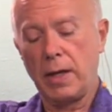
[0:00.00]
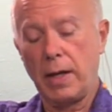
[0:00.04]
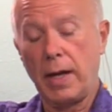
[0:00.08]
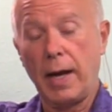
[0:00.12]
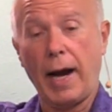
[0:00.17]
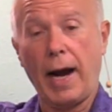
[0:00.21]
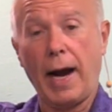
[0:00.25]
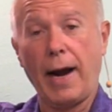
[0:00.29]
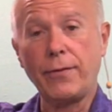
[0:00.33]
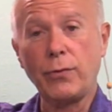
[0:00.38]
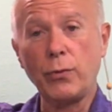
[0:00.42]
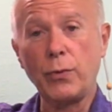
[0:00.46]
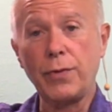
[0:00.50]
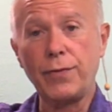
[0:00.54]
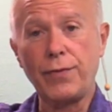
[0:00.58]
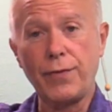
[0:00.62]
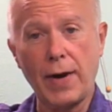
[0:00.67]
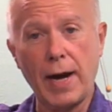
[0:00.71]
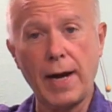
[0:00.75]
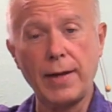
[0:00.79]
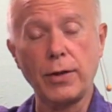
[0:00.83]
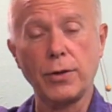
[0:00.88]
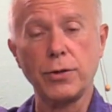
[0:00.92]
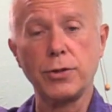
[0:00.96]
After we
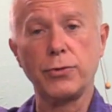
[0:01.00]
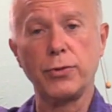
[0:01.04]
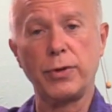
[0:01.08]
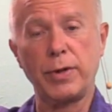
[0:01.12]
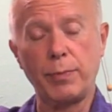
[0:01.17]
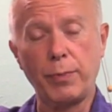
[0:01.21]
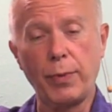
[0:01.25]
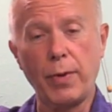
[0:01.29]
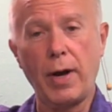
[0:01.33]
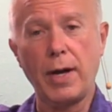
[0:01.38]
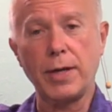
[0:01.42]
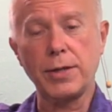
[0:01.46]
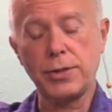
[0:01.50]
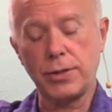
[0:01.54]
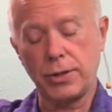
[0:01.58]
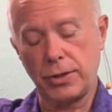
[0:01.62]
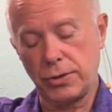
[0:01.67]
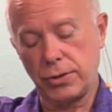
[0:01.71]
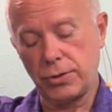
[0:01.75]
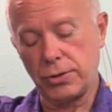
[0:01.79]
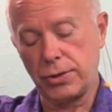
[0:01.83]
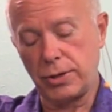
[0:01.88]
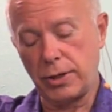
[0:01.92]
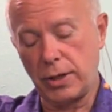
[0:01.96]
find those three
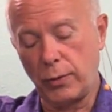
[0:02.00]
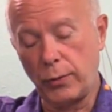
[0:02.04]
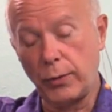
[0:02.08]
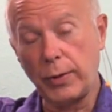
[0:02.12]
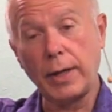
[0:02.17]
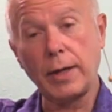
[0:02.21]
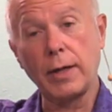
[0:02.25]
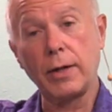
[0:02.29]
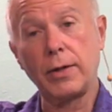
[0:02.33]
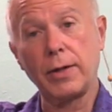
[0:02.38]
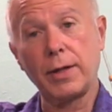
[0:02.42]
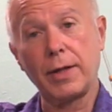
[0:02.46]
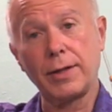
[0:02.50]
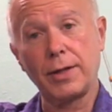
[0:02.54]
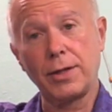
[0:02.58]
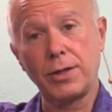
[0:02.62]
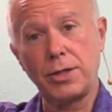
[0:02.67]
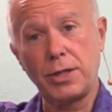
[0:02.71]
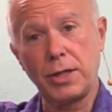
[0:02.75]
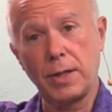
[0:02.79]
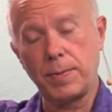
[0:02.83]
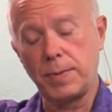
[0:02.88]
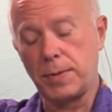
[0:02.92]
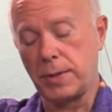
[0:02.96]
processors, then we need to look at the
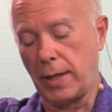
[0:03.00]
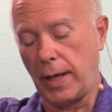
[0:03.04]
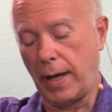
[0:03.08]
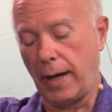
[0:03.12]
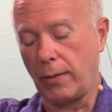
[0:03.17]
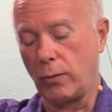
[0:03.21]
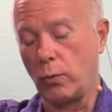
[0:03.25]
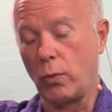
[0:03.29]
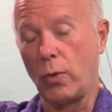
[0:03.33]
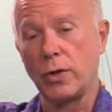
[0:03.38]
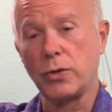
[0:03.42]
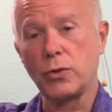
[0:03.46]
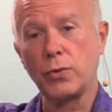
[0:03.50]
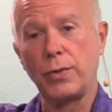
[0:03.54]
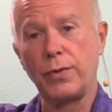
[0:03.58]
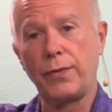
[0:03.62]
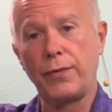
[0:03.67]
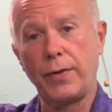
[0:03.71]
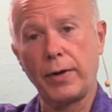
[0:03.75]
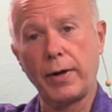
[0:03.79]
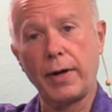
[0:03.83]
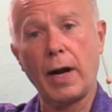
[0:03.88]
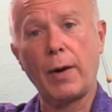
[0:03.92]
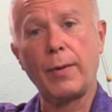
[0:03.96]
chipset. Once we've
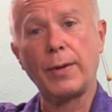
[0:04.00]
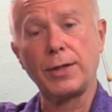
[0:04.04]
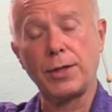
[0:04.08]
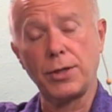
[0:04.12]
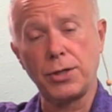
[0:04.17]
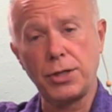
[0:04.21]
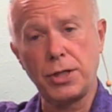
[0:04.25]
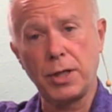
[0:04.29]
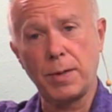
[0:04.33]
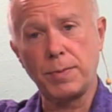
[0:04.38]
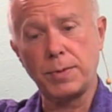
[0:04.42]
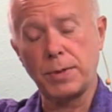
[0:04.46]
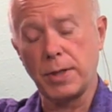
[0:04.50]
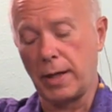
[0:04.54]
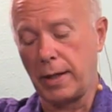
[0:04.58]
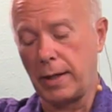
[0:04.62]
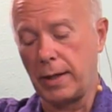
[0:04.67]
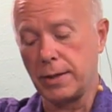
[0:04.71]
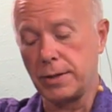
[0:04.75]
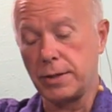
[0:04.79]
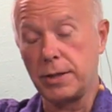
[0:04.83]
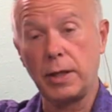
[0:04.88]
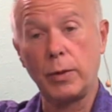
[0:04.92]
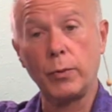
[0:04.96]
figured out what the chipset
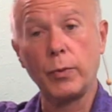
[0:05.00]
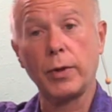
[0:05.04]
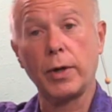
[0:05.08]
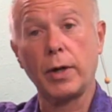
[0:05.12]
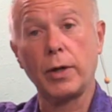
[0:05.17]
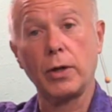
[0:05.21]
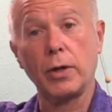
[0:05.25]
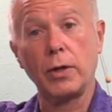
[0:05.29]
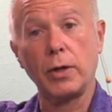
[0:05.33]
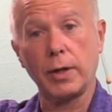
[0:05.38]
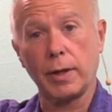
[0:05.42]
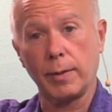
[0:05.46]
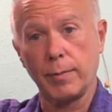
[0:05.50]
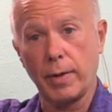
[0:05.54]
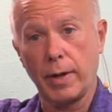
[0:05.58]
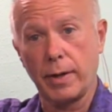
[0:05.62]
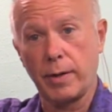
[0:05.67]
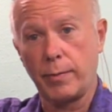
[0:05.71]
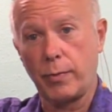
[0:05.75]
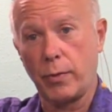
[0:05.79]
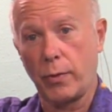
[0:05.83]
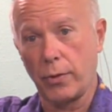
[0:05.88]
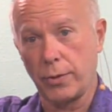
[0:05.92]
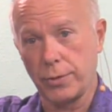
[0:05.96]
is, then we're going to go look at
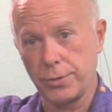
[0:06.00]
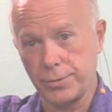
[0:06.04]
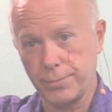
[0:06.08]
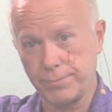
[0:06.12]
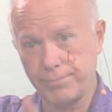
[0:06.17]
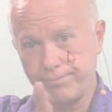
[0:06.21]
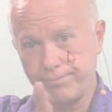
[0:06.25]
motherboards.